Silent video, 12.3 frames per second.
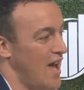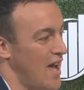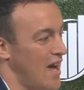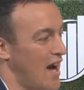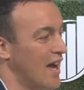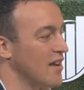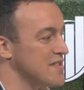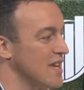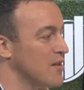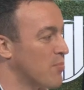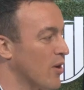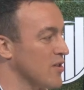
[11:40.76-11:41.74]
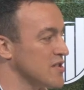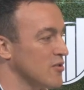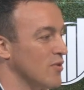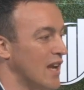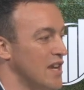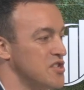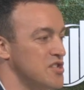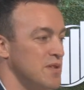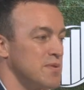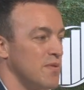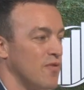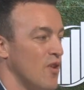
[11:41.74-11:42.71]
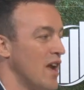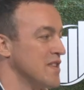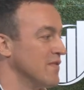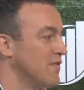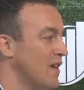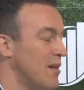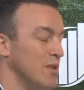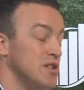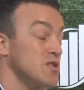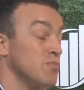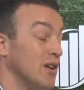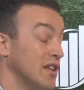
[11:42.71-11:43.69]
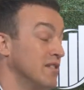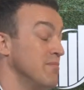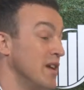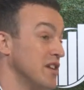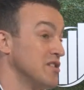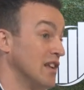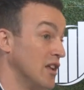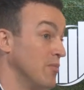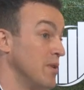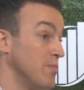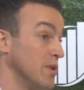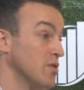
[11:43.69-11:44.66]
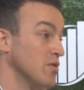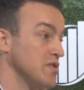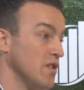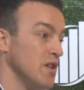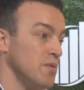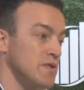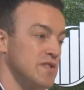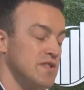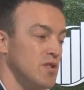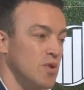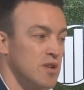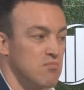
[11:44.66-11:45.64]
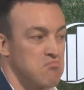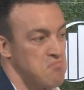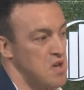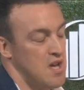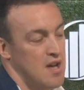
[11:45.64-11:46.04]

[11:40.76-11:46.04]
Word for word: Uh, and I'd say personal relationships with friends and family just probably diminished a little bit because I was doing